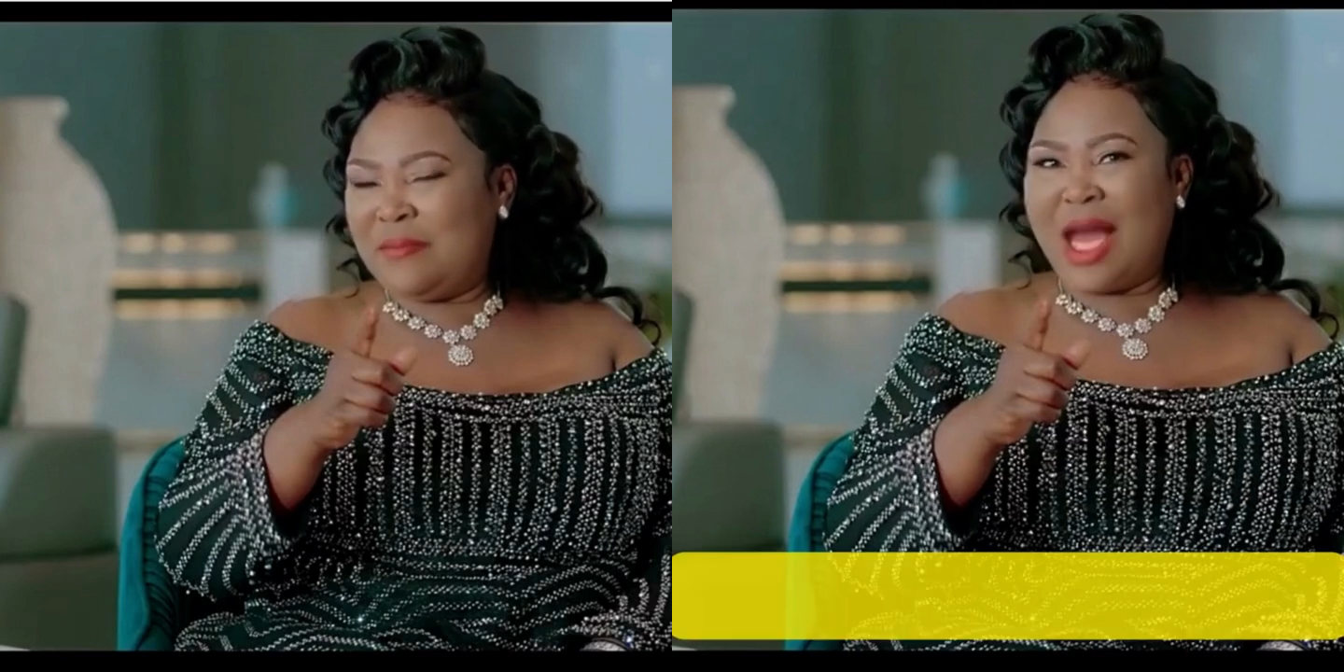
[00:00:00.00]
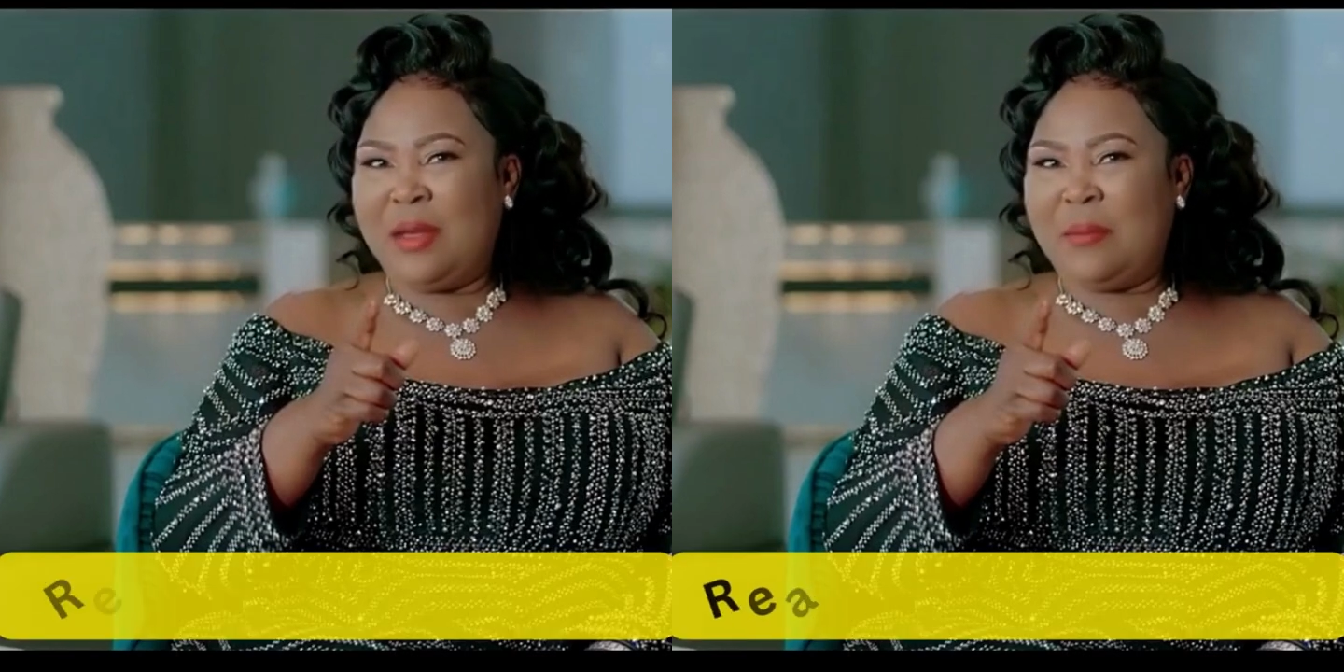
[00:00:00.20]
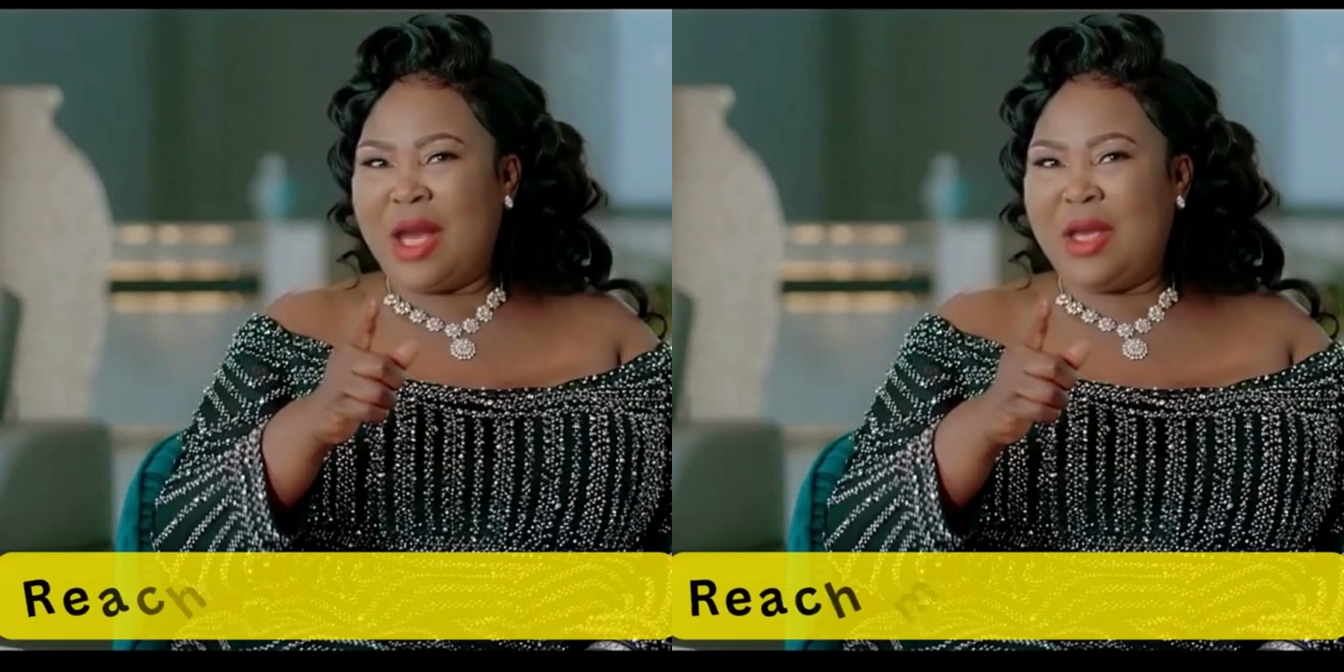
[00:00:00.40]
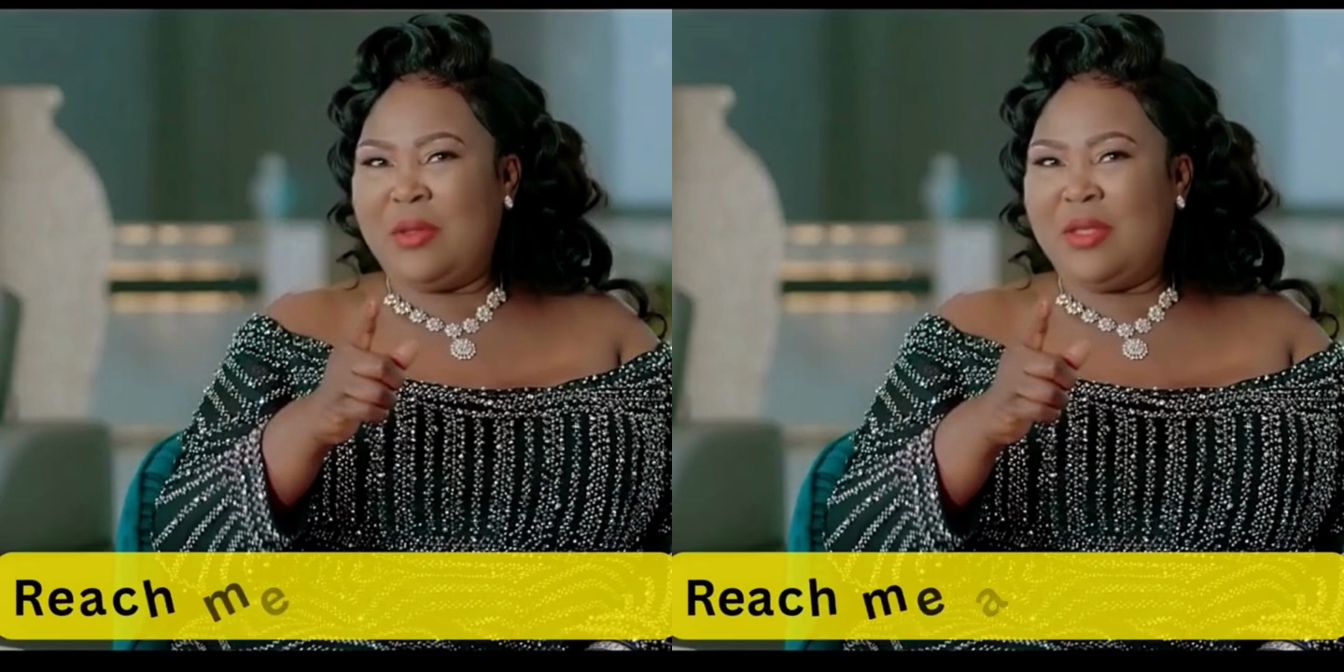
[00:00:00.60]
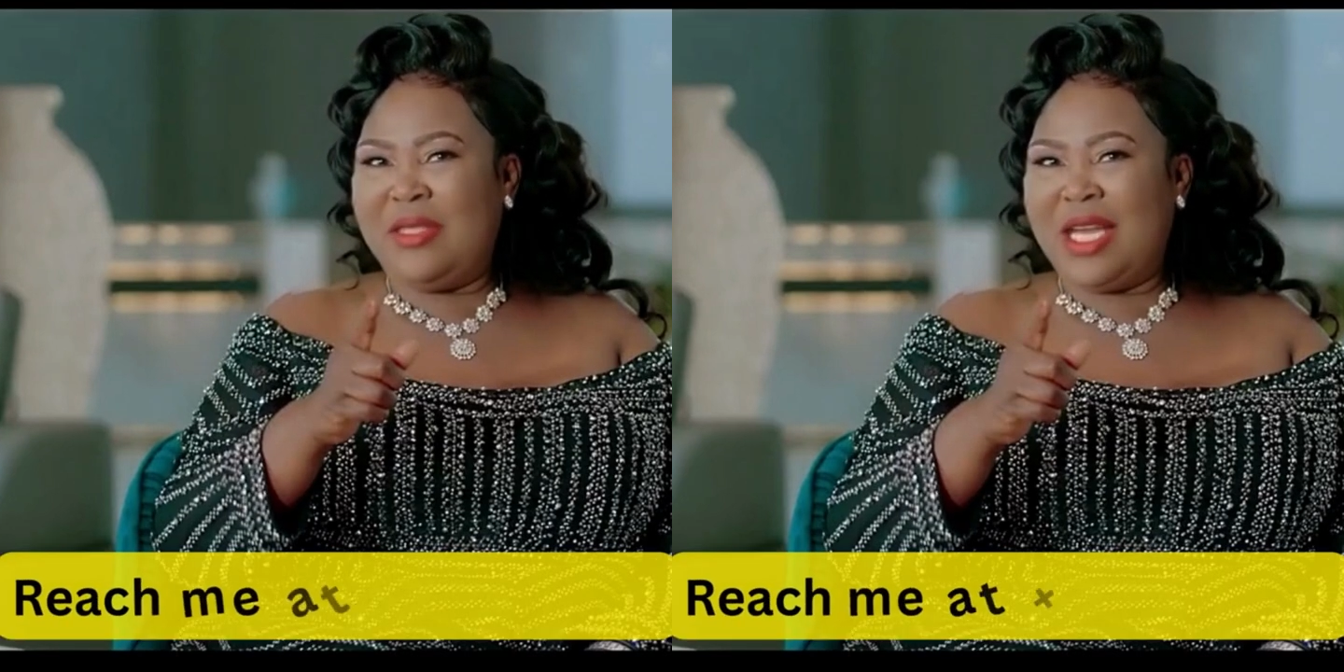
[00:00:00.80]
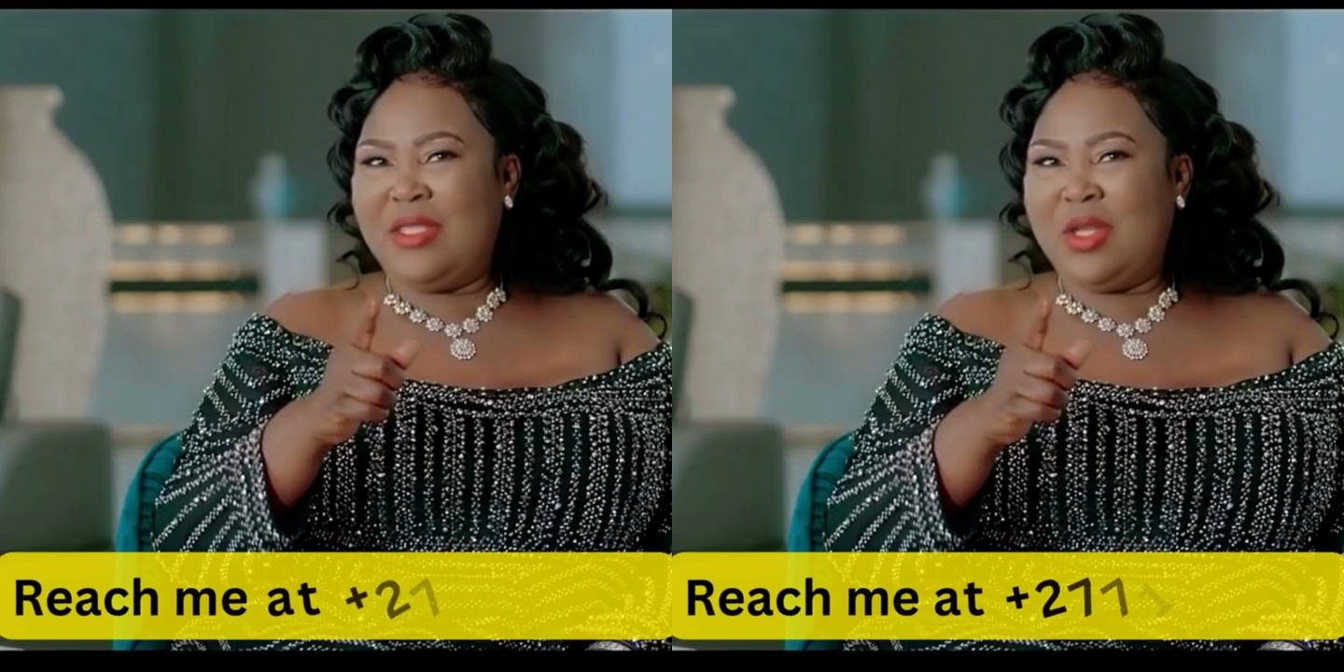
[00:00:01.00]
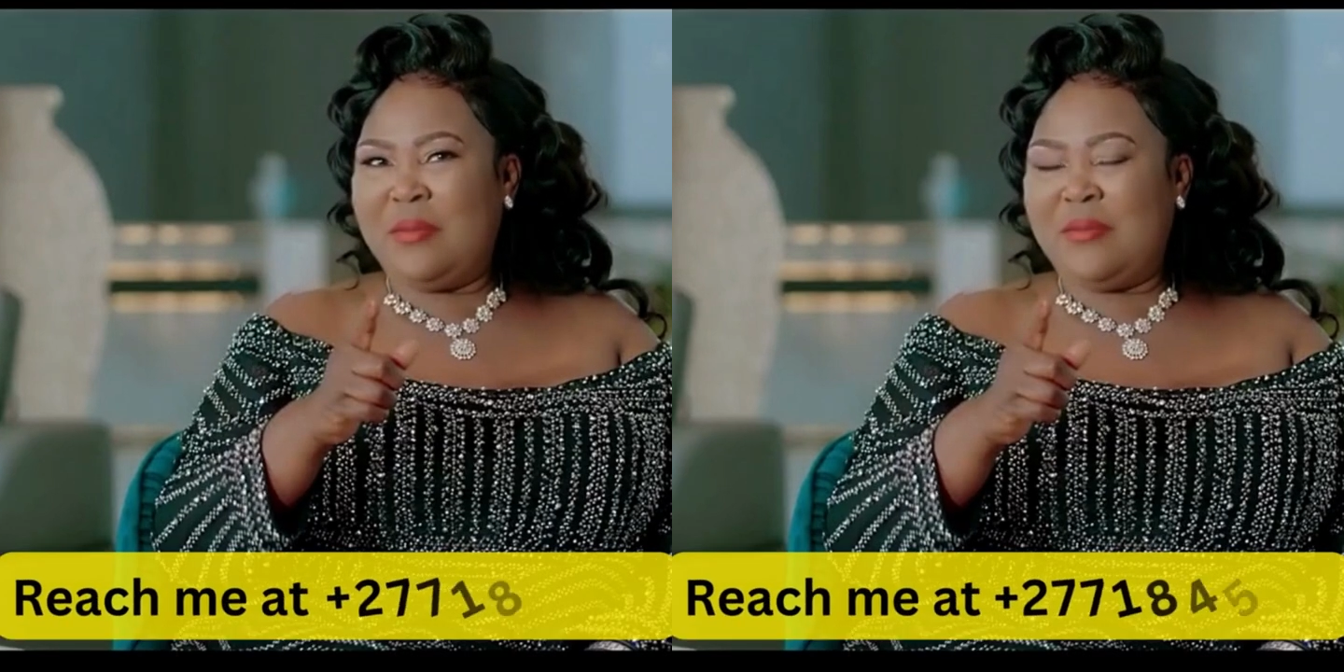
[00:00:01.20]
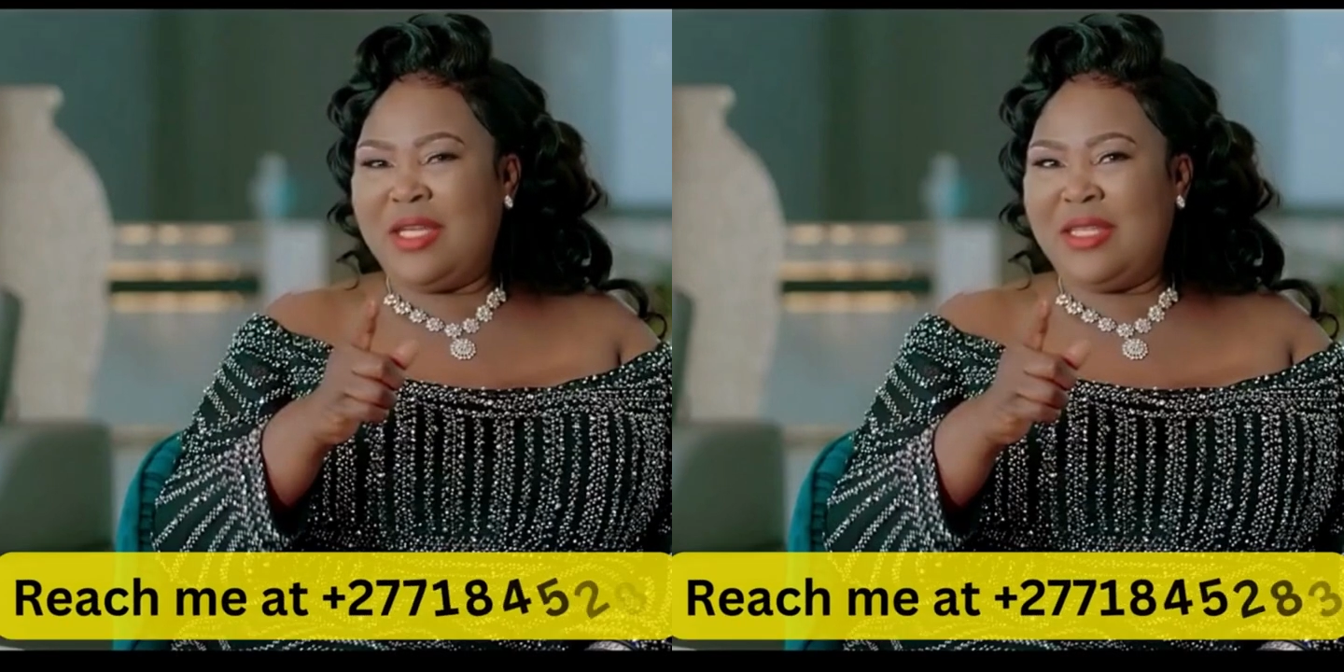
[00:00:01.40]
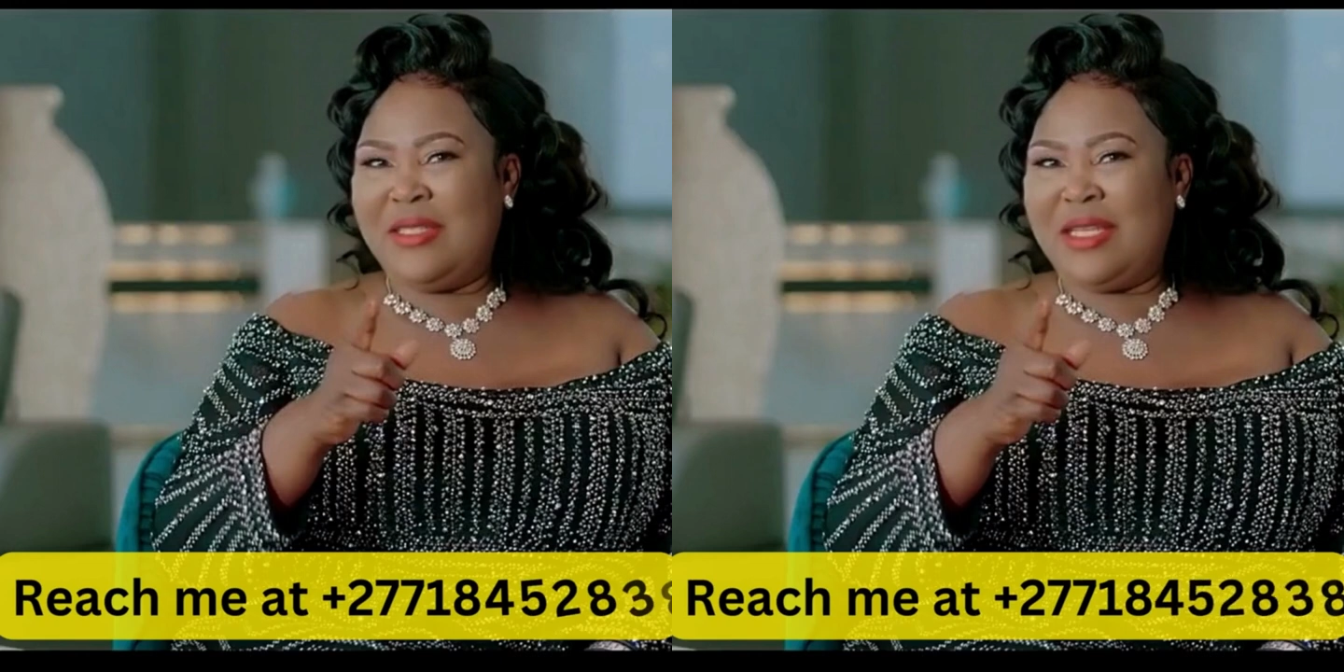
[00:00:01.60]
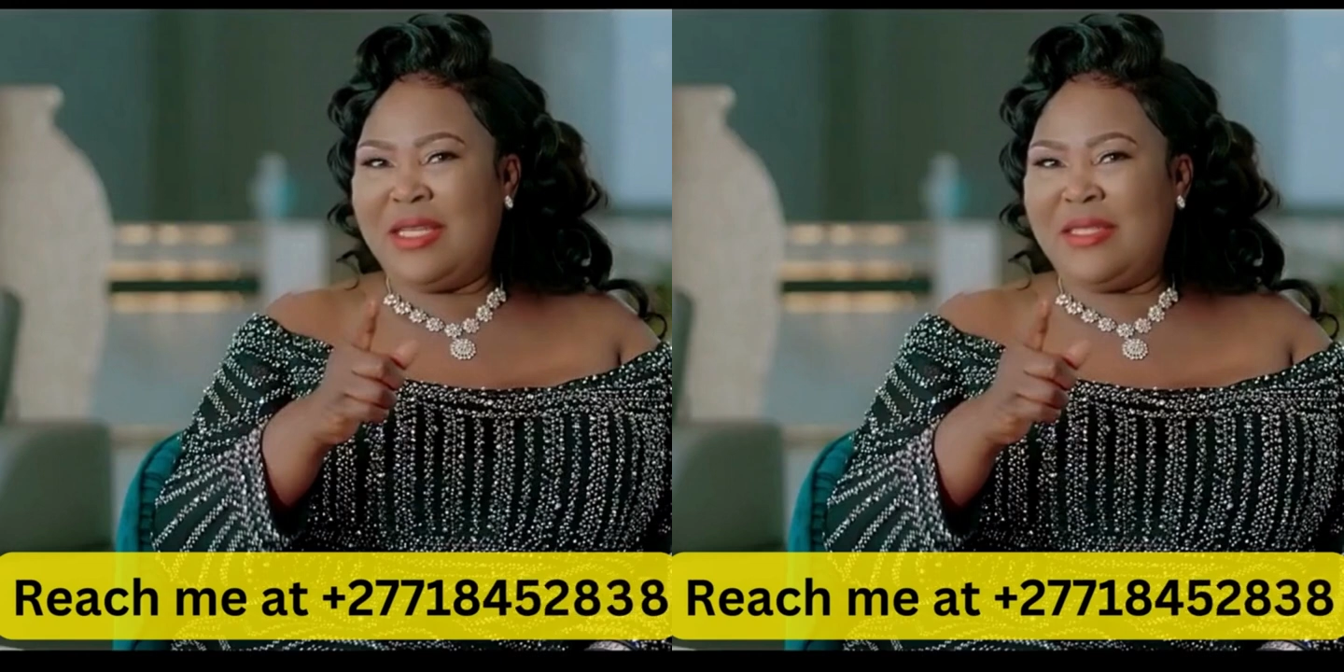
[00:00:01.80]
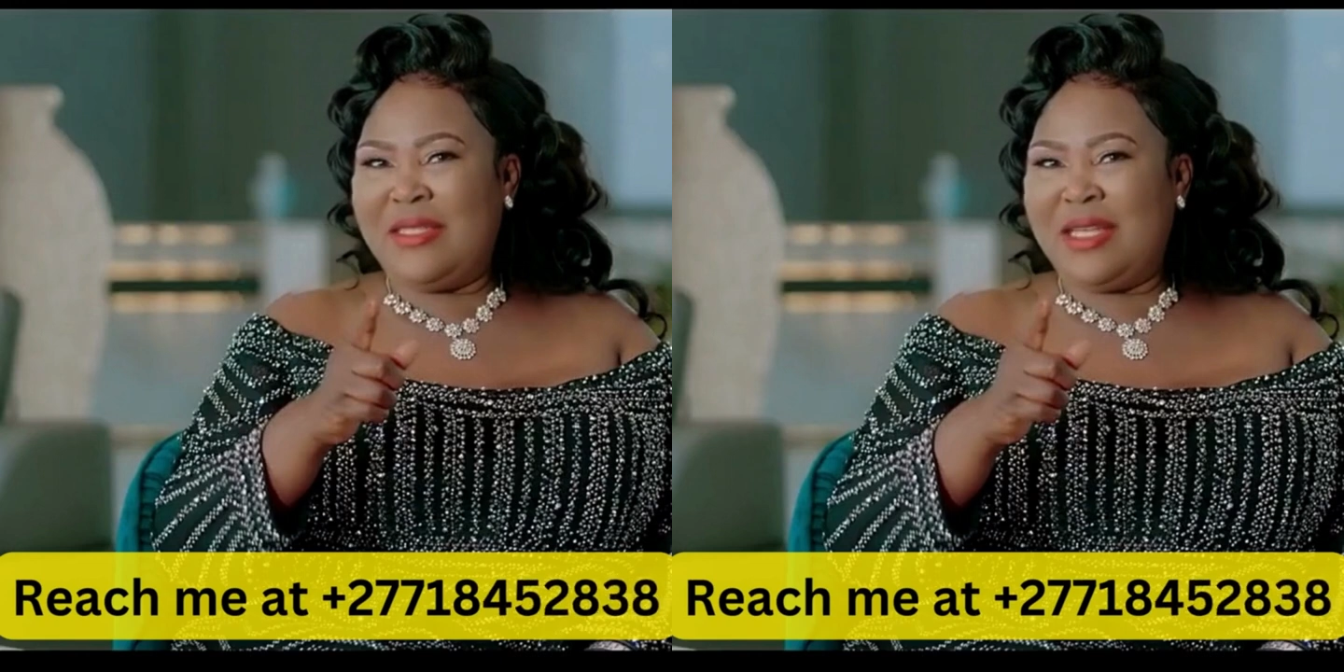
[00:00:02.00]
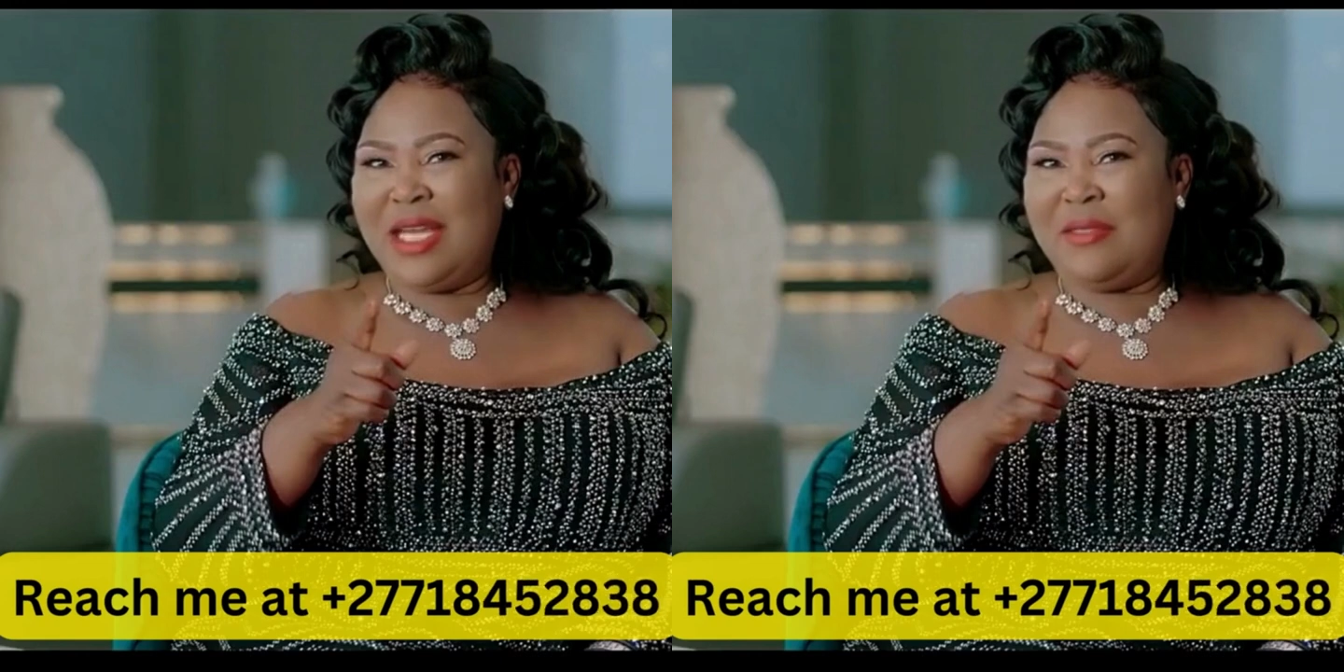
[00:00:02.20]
I prioritize confidentiality